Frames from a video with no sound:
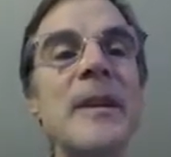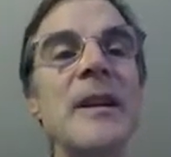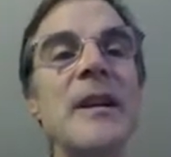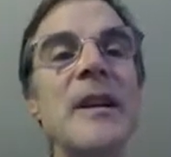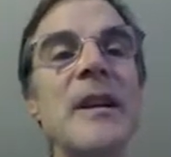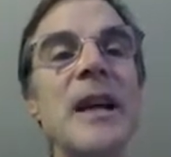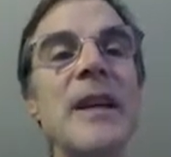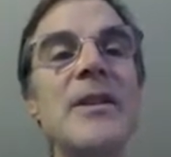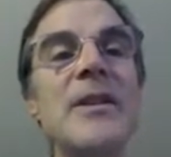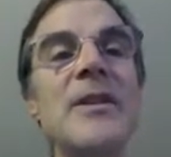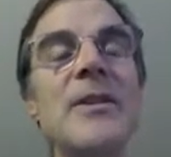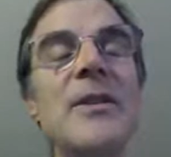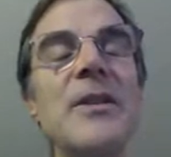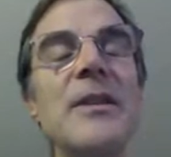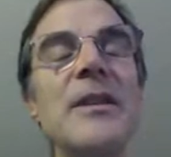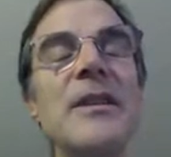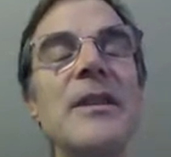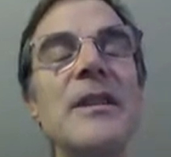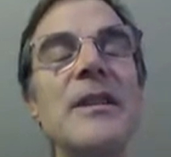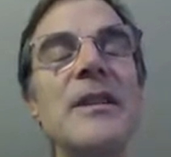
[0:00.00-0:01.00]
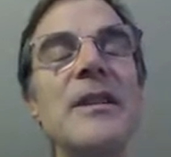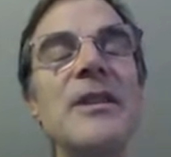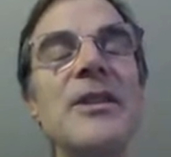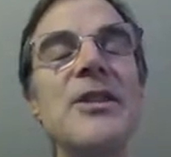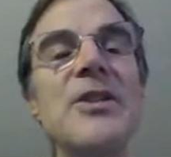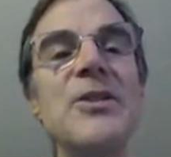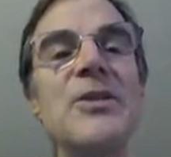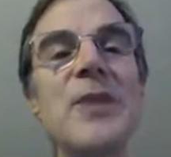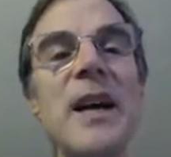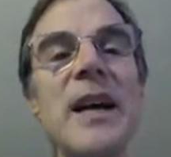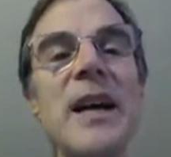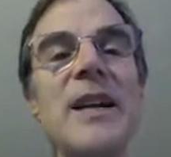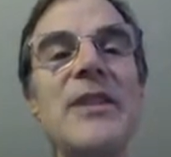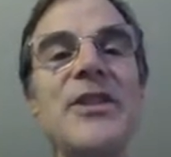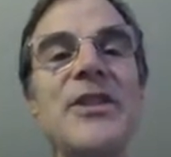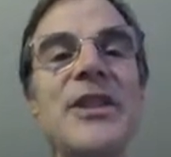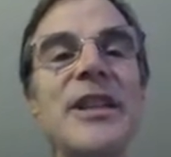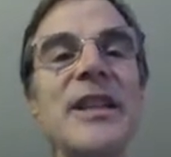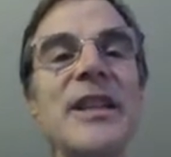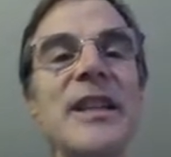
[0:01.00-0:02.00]
And so the, the
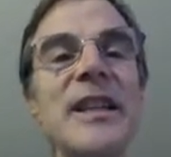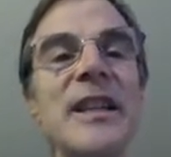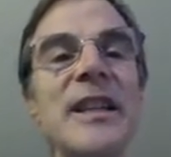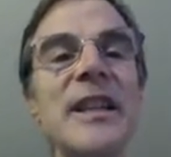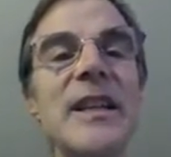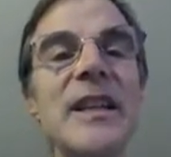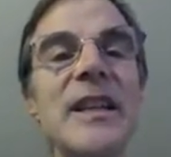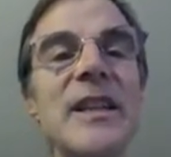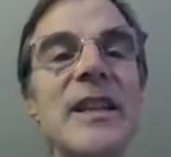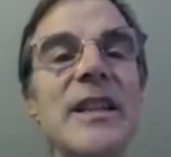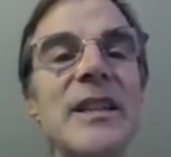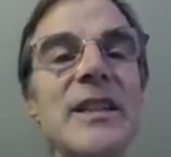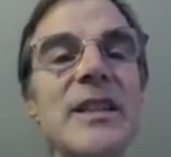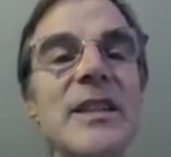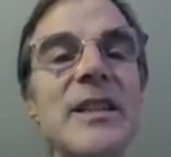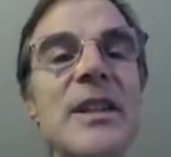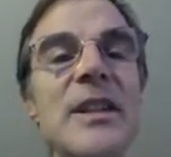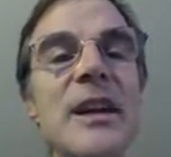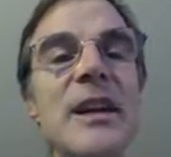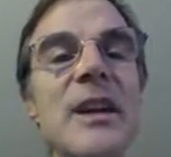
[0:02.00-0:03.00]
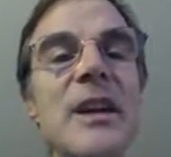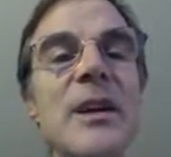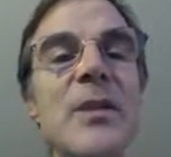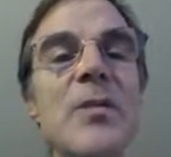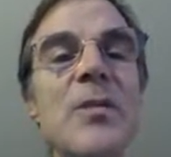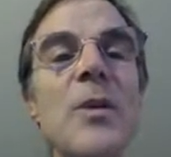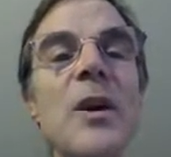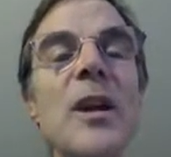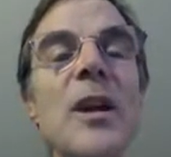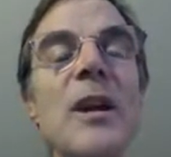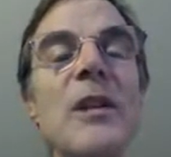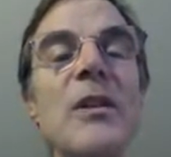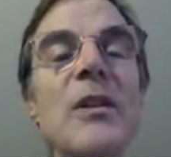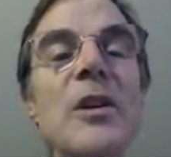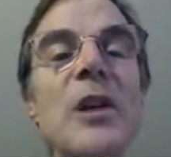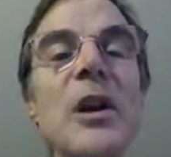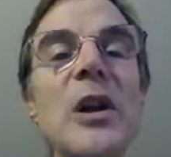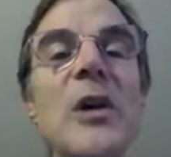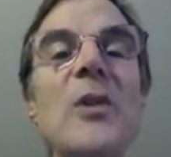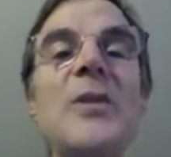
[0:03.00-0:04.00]
strategy is we're going to
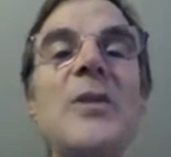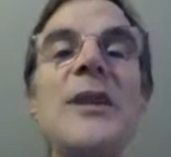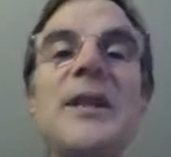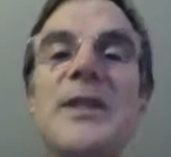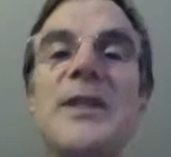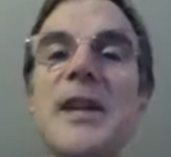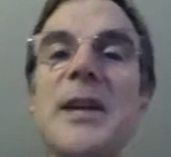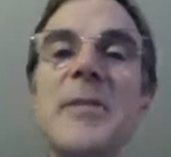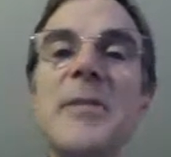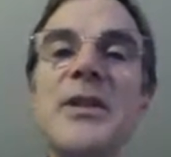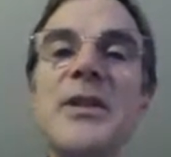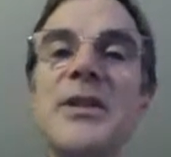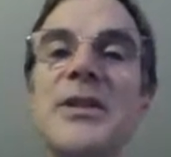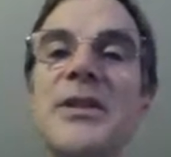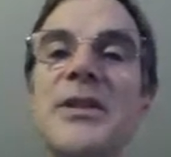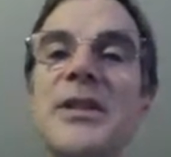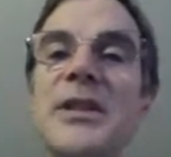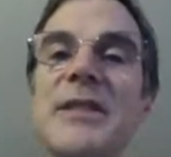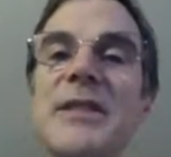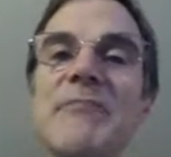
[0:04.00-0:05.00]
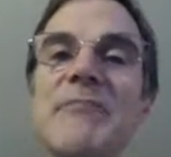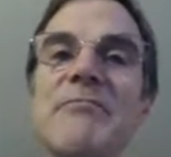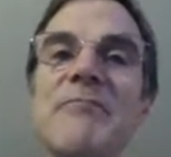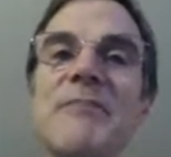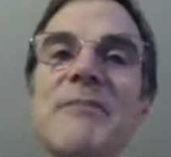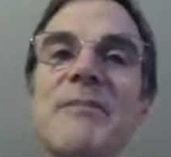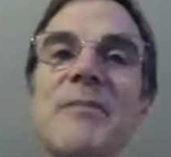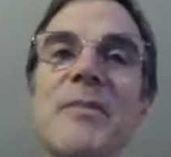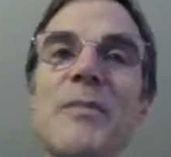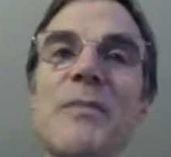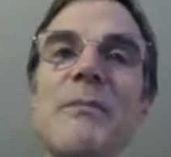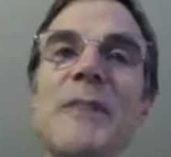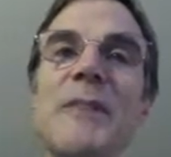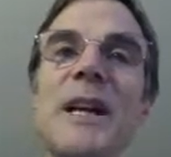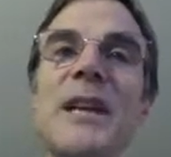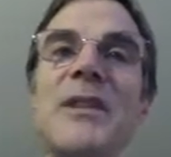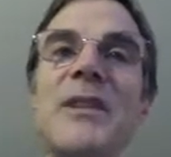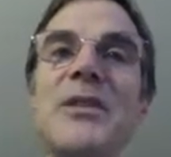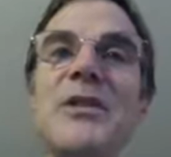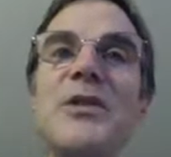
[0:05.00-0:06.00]
load these images
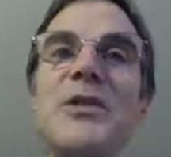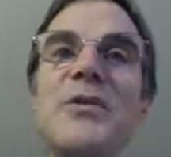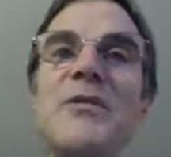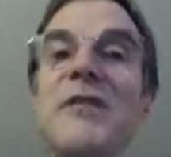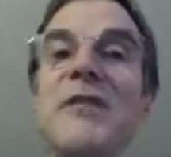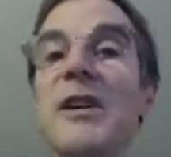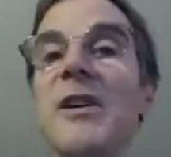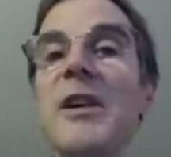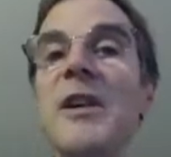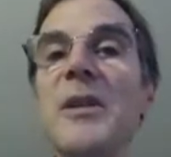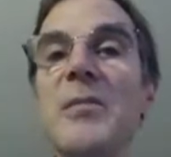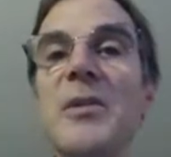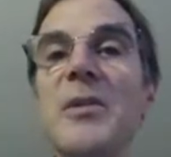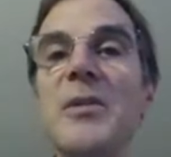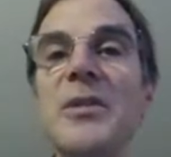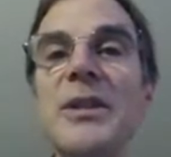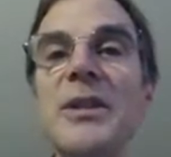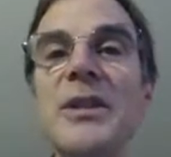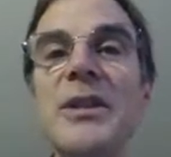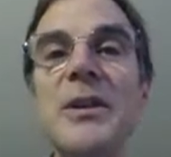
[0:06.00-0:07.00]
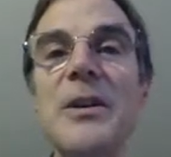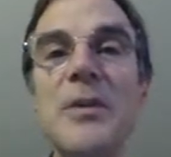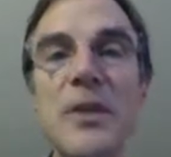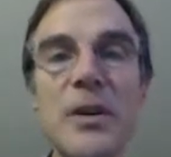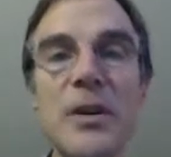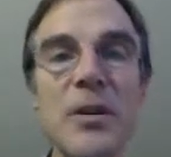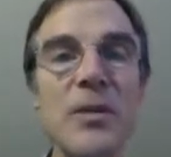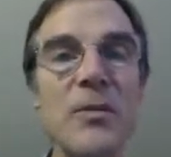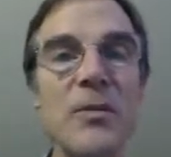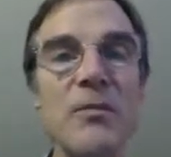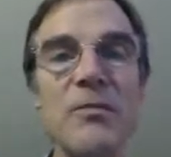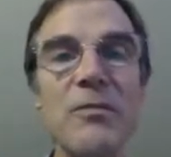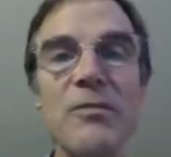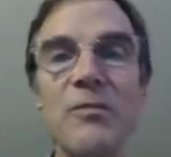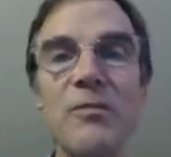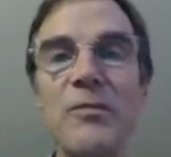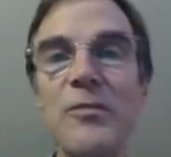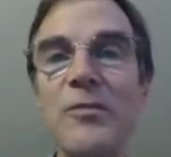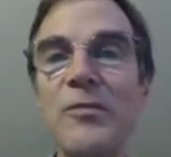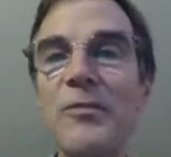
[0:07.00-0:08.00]
into variables so they're
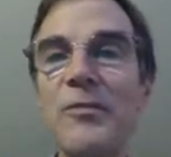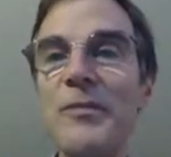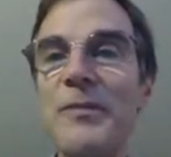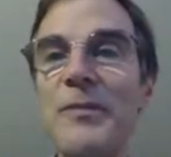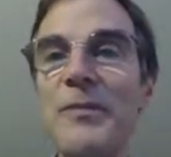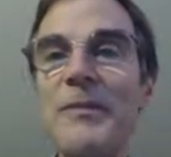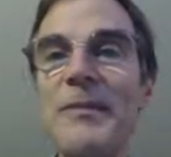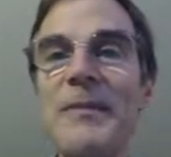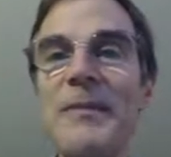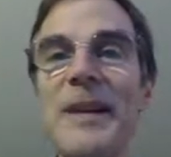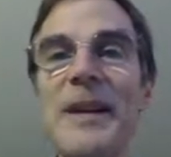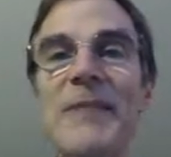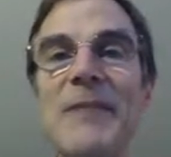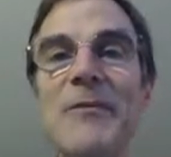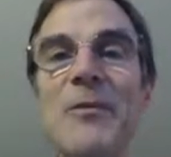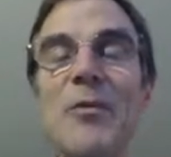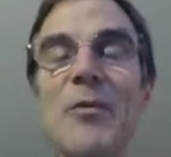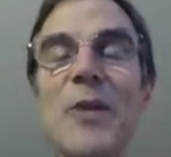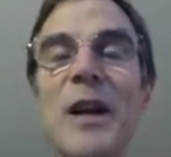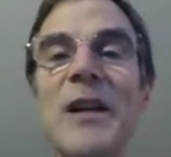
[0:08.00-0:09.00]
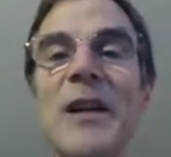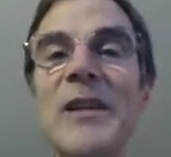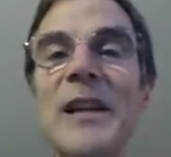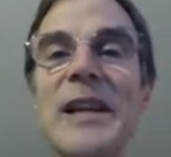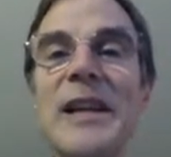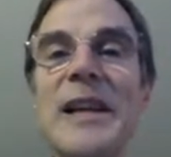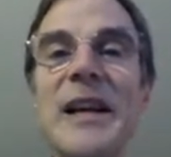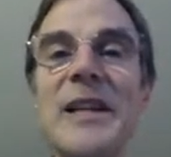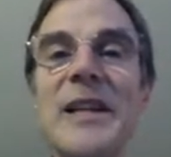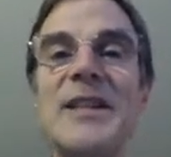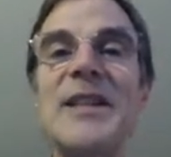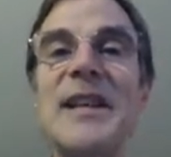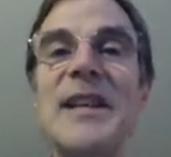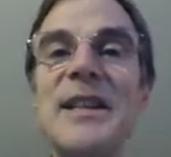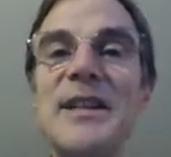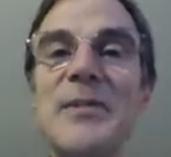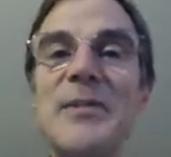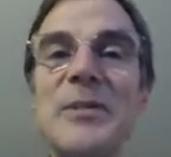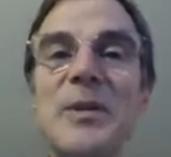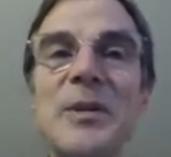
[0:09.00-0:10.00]
readily
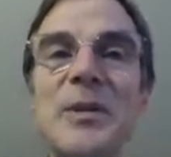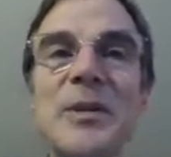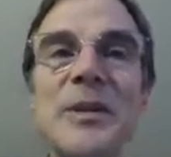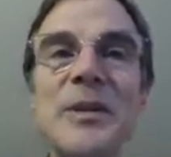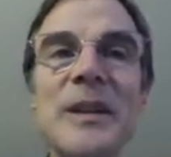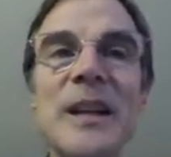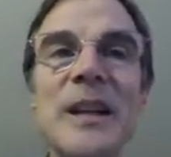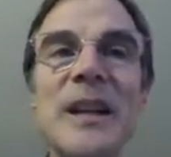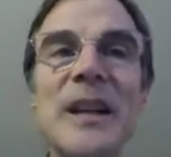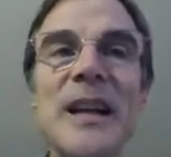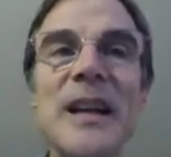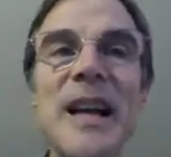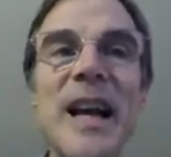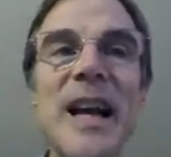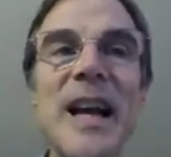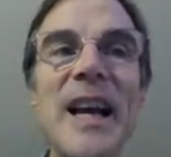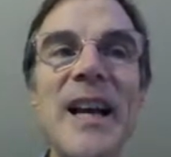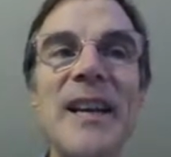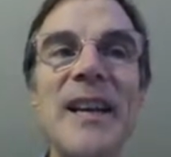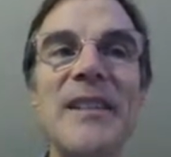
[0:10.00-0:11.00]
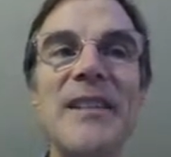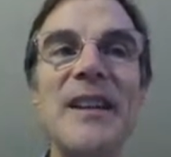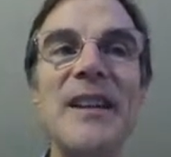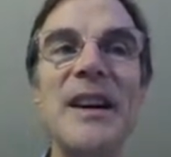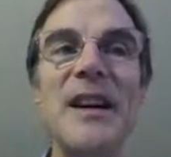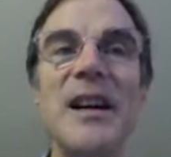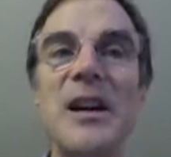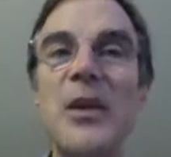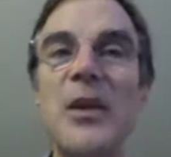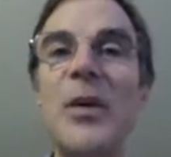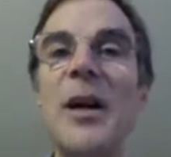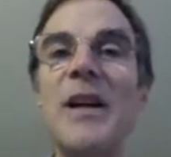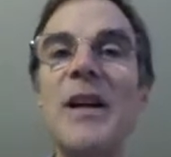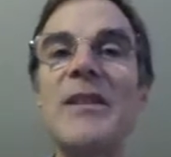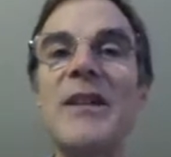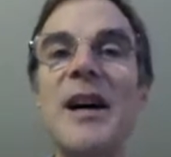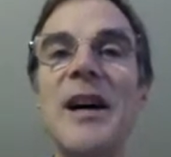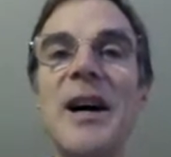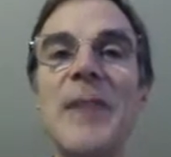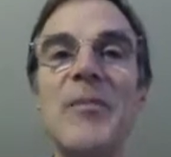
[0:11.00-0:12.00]
accessible and uh, quick
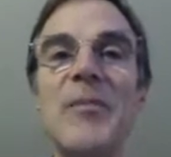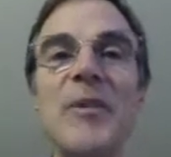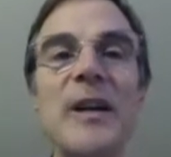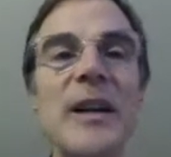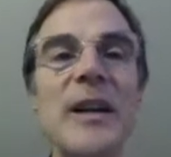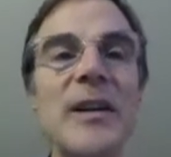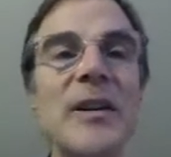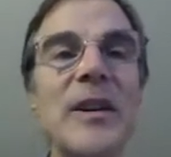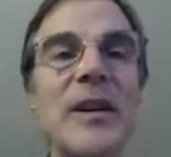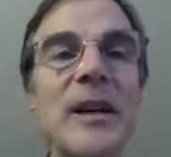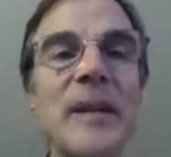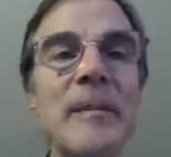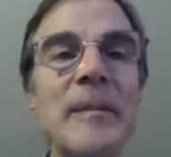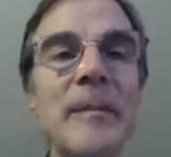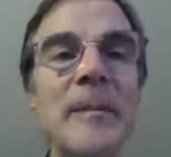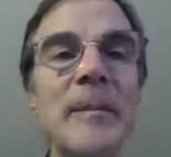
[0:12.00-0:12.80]
to operate on.